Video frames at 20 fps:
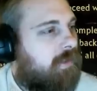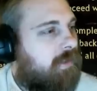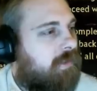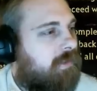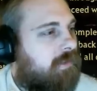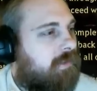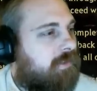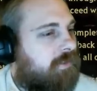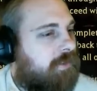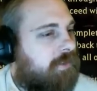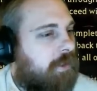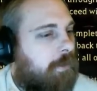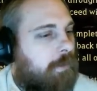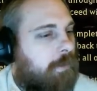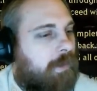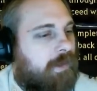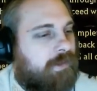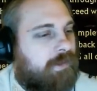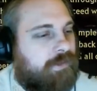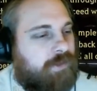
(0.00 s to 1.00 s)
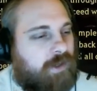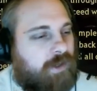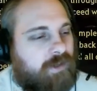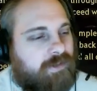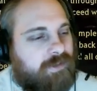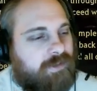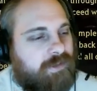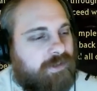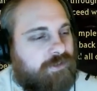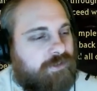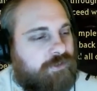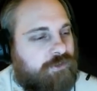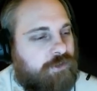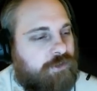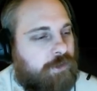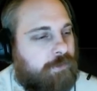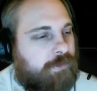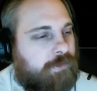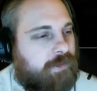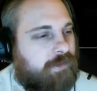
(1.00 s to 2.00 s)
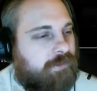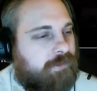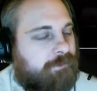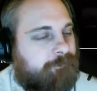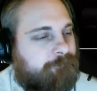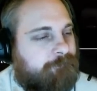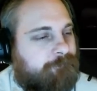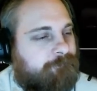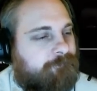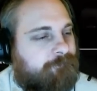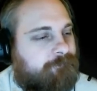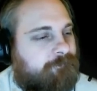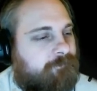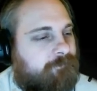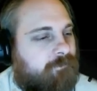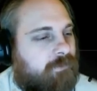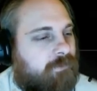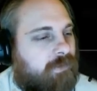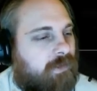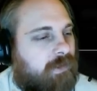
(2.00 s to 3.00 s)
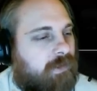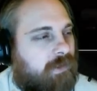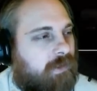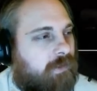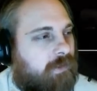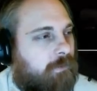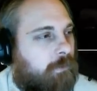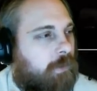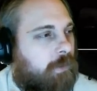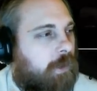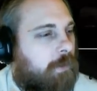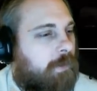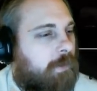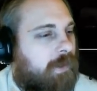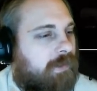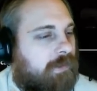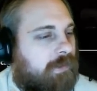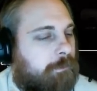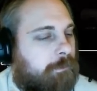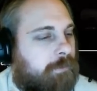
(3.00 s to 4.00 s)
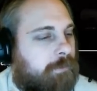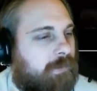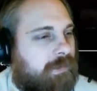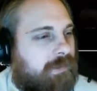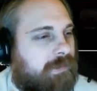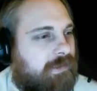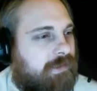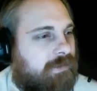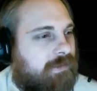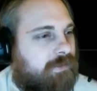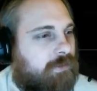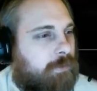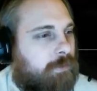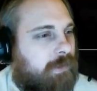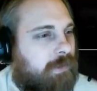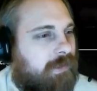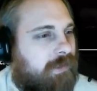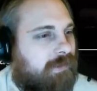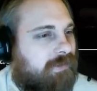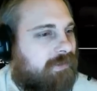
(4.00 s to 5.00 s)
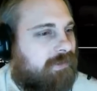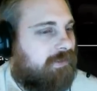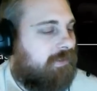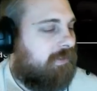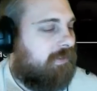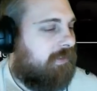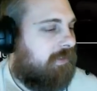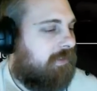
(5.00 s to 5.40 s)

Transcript: Let's go ahead and talk to this Joker. We'll go ahead and complete this quest.